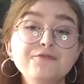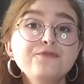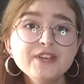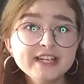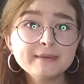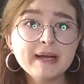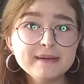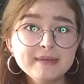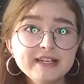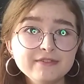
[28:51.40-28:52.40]
fear,
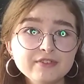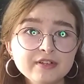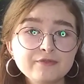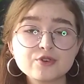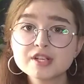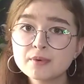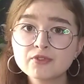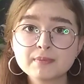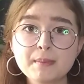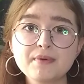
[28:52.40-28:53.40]
maybe even. For some of
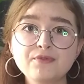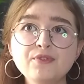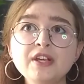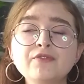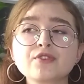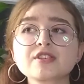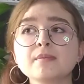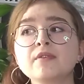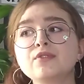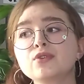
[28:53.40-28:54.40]
it might be fear, for
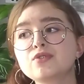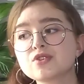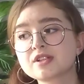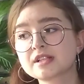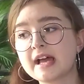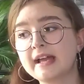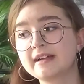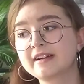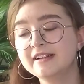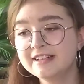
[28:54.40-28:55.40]
some of you just
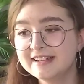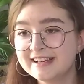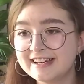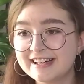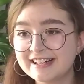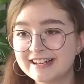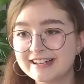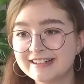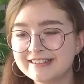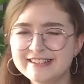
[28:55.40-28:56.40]
like
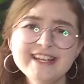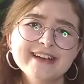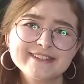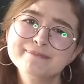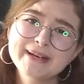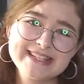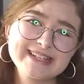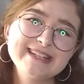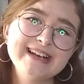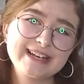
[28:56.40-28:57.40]
yeah, it's
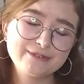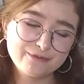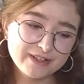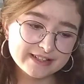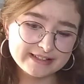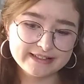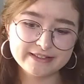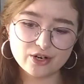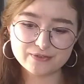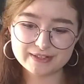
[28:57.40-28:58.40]
basically like fear in
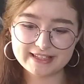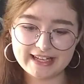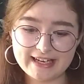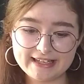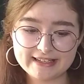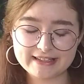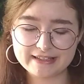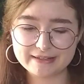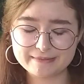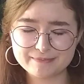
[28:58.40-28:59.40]
other like
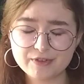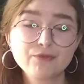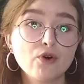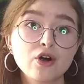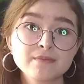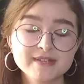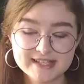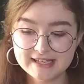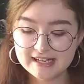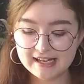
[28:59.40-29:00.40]

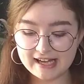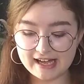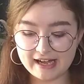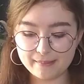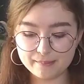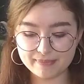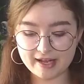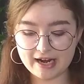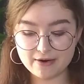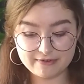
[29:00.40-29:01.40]
forms.
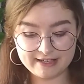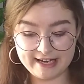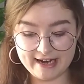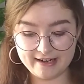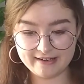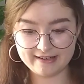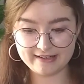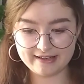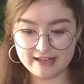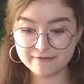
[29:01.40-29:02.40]
However, yeah,
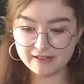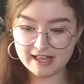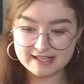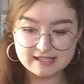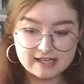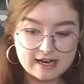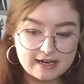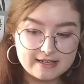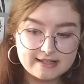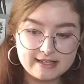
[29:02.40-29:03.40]
and the last card